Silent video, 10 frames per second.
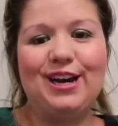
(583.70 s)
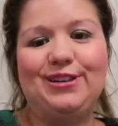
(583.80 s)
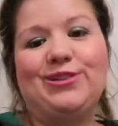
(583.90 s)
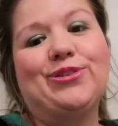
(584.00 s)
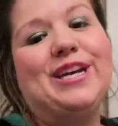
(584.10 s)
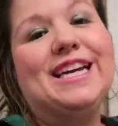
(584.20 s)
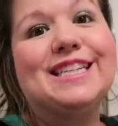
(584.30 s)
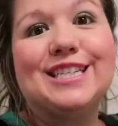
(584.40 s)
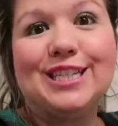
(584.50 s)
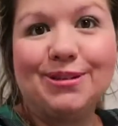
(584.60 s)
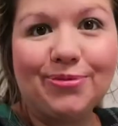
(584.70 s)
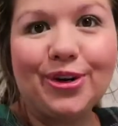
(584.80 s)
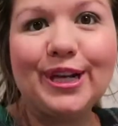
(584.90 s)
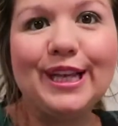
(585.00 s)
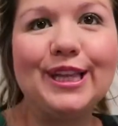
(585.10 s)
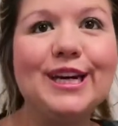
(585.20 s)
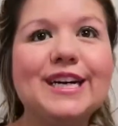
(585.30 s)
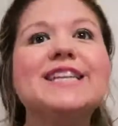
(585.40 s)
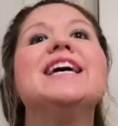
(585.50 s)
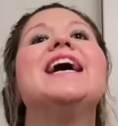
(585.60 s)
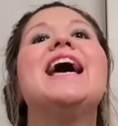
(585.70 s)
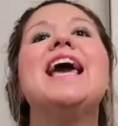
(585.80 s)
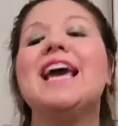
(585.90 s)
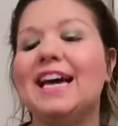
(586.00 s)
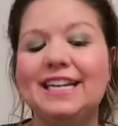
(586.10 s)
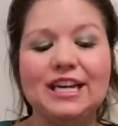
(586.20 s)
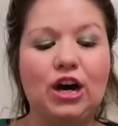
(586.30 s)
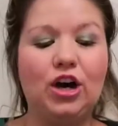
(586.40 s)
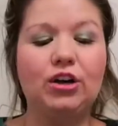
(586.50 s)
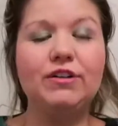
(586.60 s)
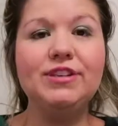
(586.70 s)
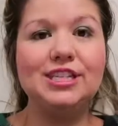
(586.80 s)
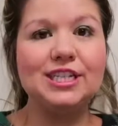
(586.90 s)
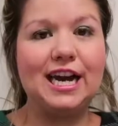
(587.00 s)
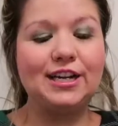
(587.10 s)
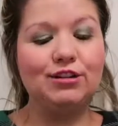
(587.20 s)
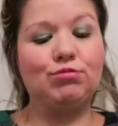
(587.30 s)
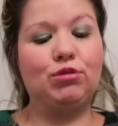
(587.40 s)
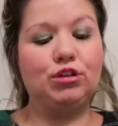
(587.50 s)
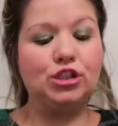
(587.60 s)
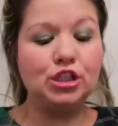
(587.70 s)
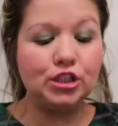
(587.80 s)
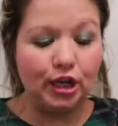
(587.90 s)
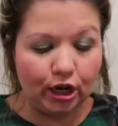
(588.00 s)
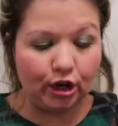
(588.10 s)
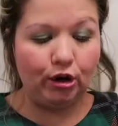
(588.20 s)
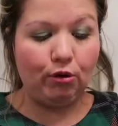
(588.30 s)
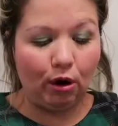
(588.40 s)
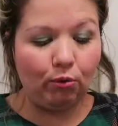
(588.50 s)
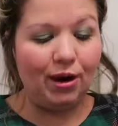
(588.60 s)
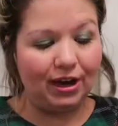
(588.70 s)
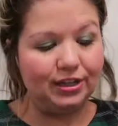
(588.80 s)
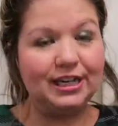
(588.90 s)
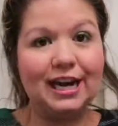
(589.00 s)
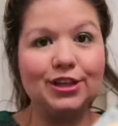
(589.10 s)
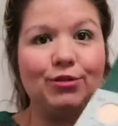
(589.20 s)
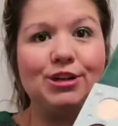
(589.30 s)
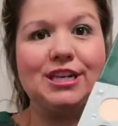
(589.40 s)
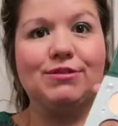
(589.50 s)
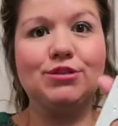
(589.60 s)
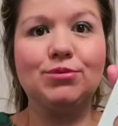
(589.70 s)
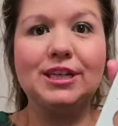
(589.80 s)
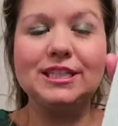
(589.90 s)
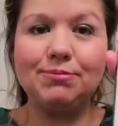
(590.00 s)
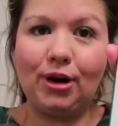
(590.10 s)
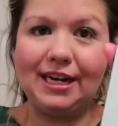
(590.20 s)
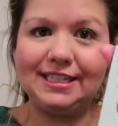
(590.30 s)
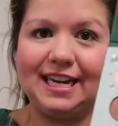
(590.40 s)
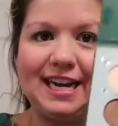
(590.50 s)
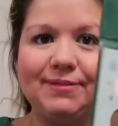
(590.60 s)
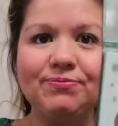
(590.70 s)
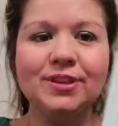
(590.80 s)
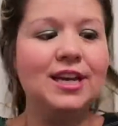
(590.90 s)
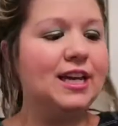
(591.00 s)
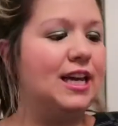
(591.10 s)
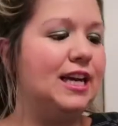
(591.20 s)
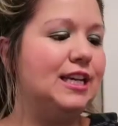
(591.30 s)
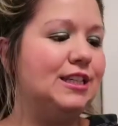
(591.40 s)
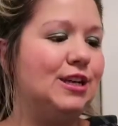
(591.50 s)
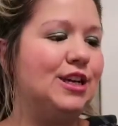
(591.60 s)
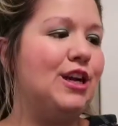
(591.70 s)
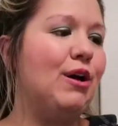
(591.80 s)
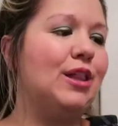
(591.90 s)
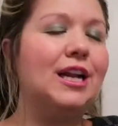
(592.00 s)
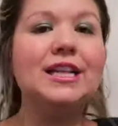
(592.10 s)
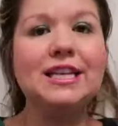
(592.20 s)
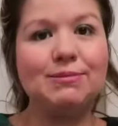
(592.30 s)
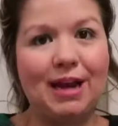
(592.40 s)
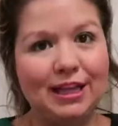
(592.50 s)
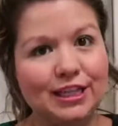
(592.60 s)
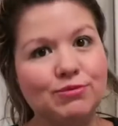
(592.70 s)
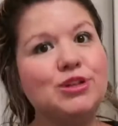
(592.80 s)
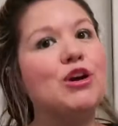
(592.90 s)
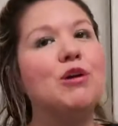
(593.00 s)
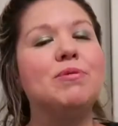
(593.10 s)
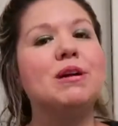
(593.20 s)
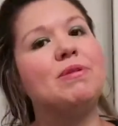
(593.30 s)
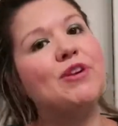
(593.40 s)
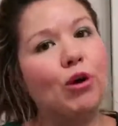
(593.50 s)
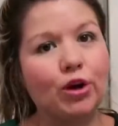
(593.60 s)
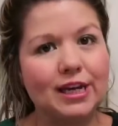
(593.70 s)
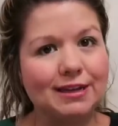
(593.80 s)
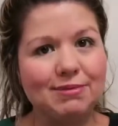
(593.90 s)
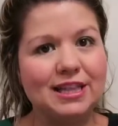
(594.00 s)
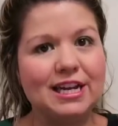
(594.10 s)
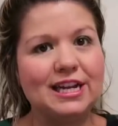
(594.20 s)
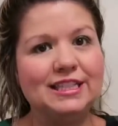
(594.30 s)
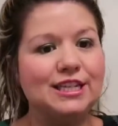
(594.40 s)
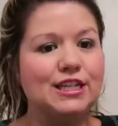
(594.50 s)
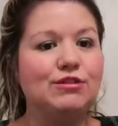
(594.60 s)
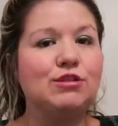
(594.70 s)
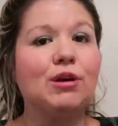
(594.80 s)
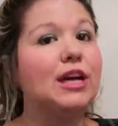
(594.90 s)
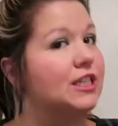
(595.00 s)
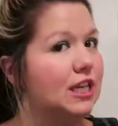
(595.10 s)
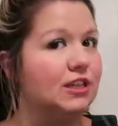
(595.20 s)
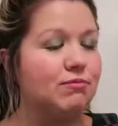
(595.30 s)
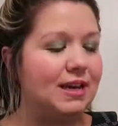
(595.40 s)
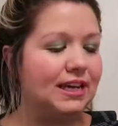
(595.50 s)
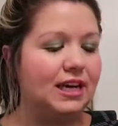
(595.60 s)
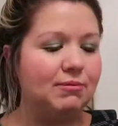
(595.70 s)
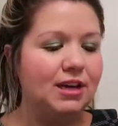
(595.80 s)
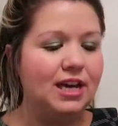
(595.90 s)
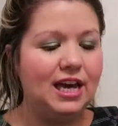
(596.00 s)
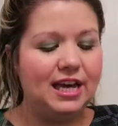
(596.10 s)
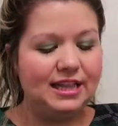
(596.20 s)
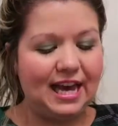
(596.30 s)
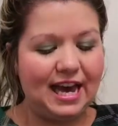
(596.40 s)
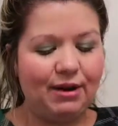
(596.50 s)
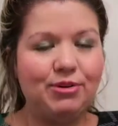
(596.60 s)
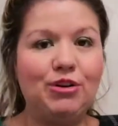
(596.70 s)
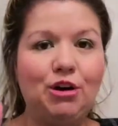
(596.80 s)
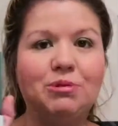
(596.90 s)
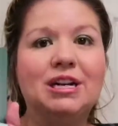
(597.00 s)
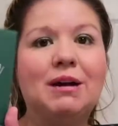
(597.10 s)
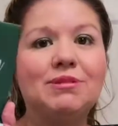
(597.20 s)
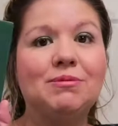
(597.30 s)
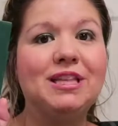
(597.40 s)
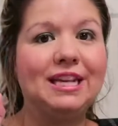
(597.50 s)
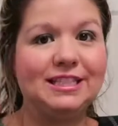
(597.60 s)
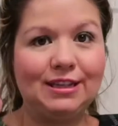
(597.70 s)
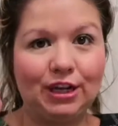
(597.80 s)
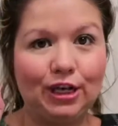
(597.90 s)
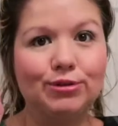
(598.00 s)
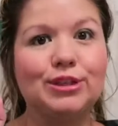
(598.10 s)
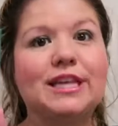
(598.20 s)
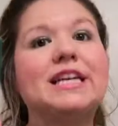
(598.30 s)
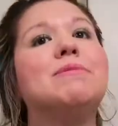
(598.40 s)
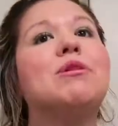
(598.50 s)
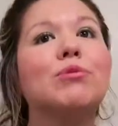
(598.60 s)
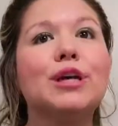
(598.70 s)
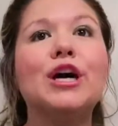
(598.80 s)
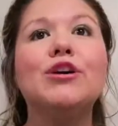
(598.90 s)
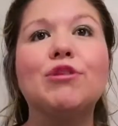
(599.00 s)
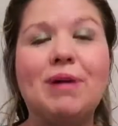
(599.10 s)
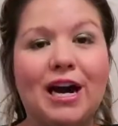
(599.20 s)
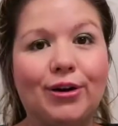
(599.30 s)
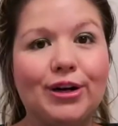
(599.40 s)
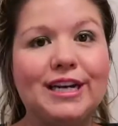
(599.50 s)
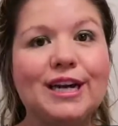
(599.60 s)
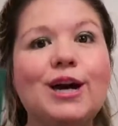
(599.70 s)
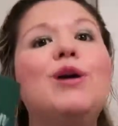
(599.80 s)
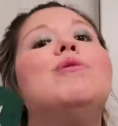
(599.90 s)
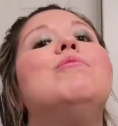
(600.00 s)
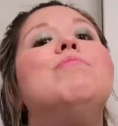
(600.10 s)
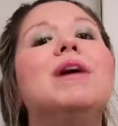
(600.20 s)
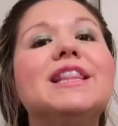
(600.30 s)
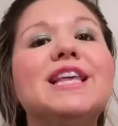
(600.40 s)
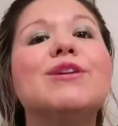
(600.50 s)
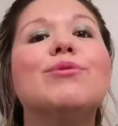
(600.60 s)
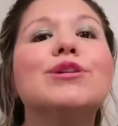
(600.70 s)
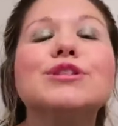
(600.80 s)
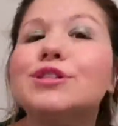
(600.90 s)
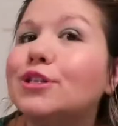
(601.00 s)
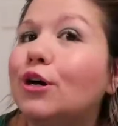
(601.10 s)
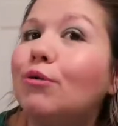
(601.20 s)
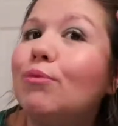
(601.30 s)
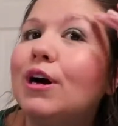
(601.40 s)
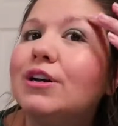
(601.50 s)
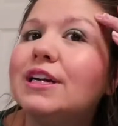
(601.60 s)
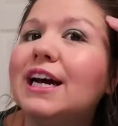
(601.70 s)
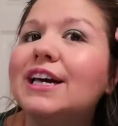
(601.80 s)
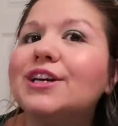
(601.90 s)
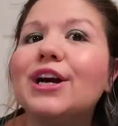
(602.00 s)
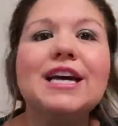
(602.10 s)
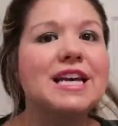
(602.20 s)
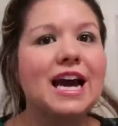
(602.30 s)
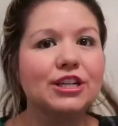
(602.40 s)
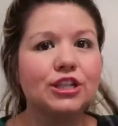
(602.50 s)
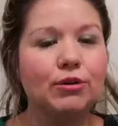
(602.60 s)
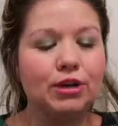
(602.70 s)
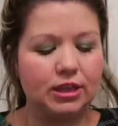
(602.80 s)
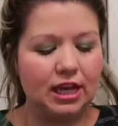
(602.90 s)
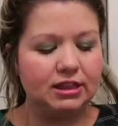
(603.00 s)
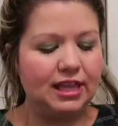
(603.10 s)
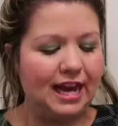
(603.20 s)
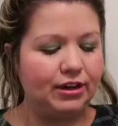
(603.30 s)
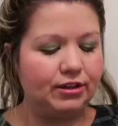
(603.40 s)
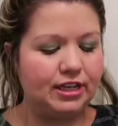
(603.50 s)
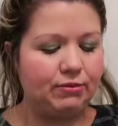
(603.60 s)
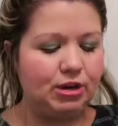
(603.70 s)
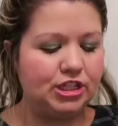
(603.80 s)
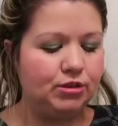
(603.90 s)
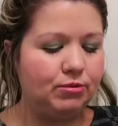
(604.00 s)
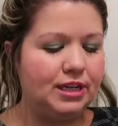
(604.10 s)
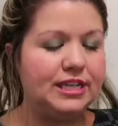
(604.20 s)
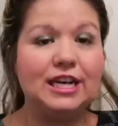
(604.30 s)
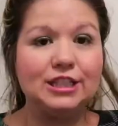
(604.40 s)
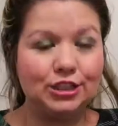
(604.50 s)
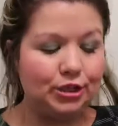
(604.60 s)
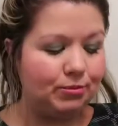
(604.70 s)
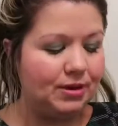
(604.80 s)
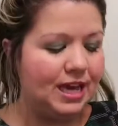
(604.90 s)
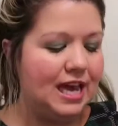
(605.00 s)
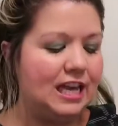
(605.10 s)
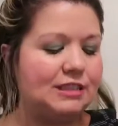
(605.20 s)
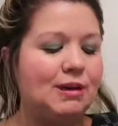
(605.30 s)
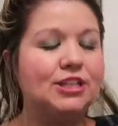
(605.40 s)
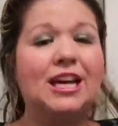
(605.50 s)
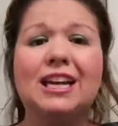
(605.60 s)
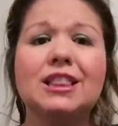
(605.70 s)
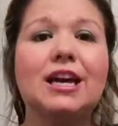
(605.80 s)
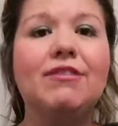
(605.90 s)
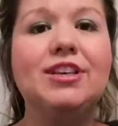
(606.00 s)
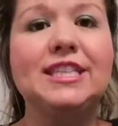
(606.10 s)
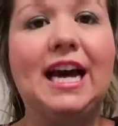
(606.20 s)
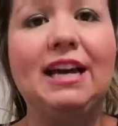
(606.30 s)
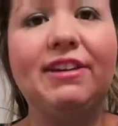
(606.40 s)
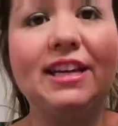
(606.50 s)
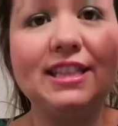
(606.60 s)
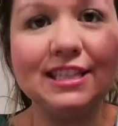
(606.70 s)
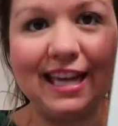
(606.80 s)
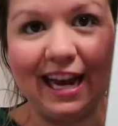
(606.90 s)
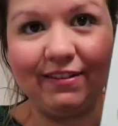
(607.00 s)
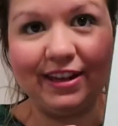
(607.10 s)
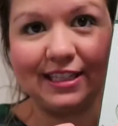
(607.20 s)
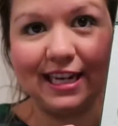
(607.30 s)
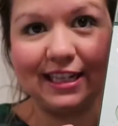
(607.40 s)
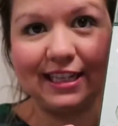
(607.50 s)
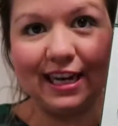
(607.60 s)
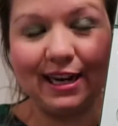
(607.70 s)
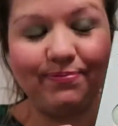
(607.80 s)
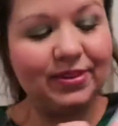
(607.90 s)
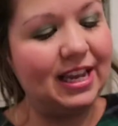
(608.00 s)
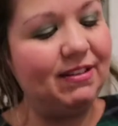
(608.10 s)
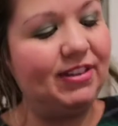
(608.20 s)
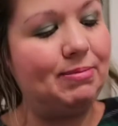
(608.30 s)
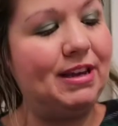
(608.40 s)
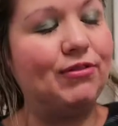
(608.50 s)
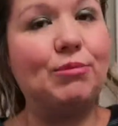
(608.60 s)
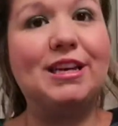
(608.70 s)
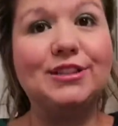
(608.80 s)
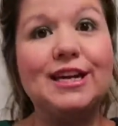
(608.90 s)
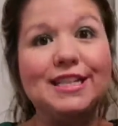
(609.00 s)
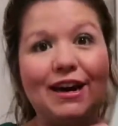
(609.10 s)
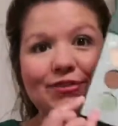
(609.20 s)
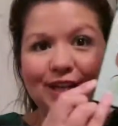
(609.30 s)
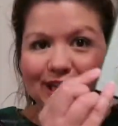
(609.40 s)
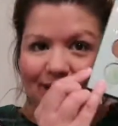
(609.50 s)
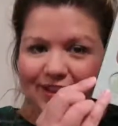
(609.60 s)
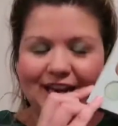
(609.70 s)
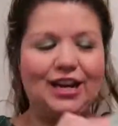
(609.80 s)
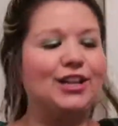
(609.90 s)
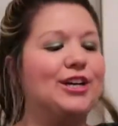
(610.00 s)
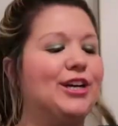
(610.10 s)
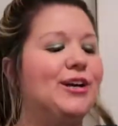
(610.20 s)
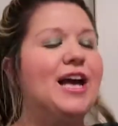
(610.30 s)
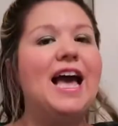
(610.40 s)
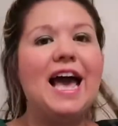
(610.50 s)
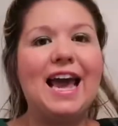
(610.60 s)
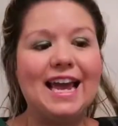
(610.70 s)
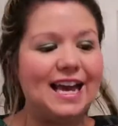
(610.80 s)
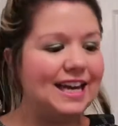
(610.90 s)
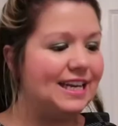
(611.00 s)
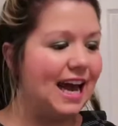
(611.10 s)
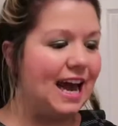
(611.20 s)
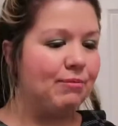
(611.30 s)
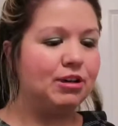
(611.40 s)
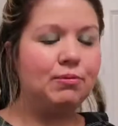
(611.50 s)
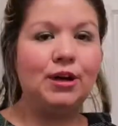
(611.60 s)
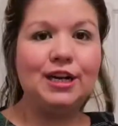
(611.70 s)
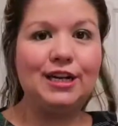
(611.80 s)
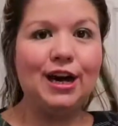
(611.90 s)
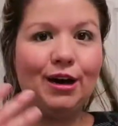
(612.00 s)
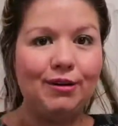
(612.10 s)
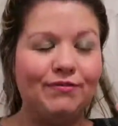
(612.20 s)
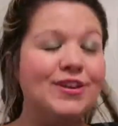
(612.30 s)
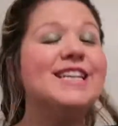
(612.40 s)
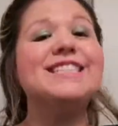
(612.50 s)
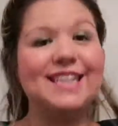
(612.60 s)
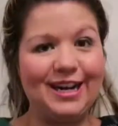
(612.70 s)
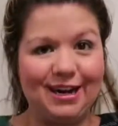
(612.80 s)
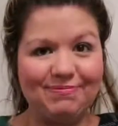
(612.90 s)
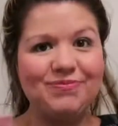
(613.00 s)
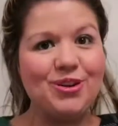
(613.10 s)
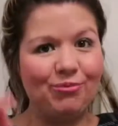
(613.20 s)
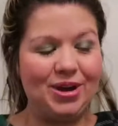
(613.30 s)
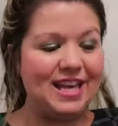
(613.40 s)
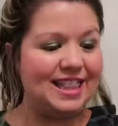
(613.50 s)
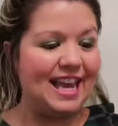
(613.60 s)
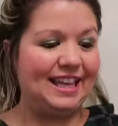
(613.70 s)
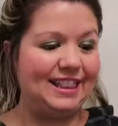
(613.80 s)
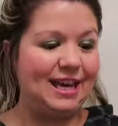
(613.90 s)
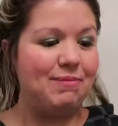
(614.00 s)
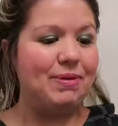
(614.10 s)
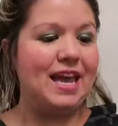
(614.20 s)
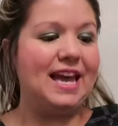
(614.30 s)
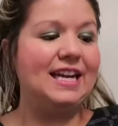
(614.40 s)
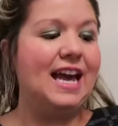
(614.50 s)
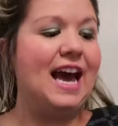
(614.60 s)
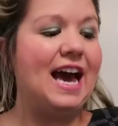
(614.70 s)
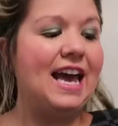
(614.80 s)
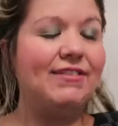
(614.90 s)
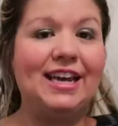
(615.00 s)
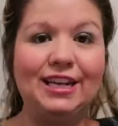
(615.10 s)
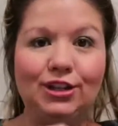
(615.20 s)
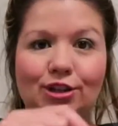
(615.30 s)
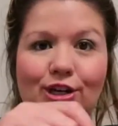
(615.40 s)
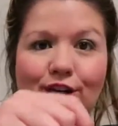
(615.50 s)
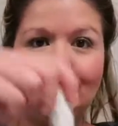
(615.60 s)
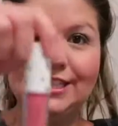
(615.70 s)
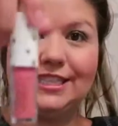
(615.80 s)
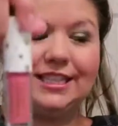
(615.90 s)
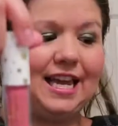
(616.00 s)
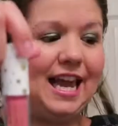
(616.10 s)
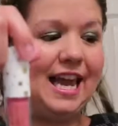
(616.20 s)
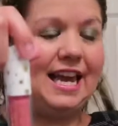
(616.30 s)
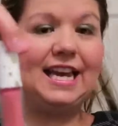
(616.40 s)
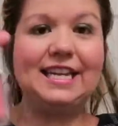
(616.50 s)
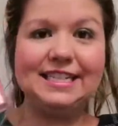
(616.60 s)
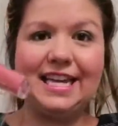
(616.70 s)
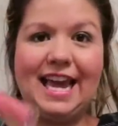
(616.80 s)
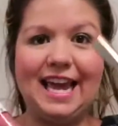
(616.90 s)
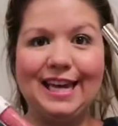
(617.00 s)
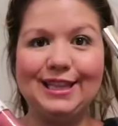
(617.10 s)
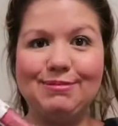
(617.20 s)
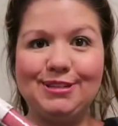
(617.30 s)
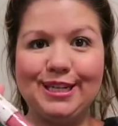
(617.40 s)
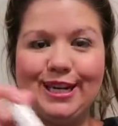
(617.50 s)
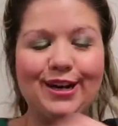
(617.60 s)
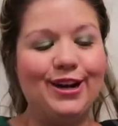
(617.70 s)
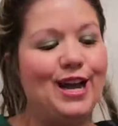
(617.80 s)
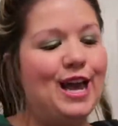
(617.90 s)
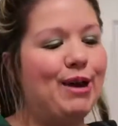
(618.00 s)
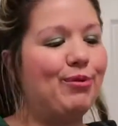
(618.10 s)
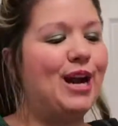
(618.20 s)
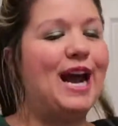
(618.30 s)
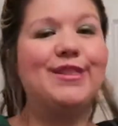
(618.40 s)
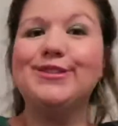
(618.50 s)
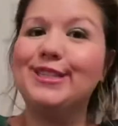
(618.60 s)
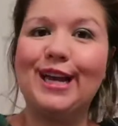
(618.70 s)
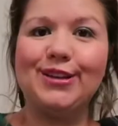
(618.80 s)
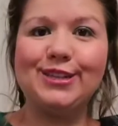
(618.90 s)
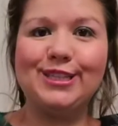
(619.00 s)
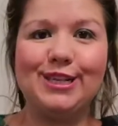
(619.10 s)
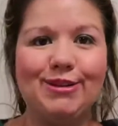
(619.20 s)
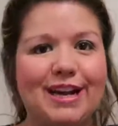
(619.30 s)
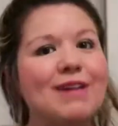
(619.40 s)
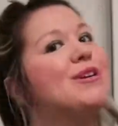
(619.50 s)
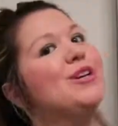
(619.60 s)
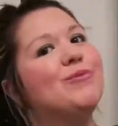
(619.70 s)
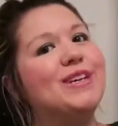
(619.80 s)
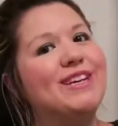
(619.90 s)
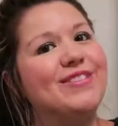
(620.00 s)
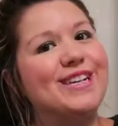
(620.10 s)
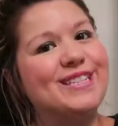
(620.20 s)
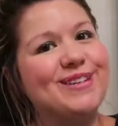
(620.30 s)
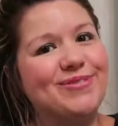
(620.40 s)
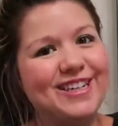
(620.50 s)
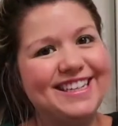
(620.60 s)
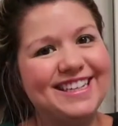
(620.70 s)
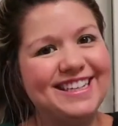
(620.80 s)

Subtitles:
green shimmery look, and all of these shadows work so well together, which I was really surprised at, because you know, a lot of these palettes, when you open up, if you are like me that isn't used to wearing a ton of makeup, that when you open it up, some of these colors look like they can be really overpowering. but they work so well together, and they actually a lot lighter than what you would assume. Especially, I love this ivy. This ivy is like the MVP for me, so I definitely love that color. And I'm gonna put it up, finish it up with a lip, and I have a gloss and a lipstick here, and we're gonna add this together to see what type of lip we can finish up with.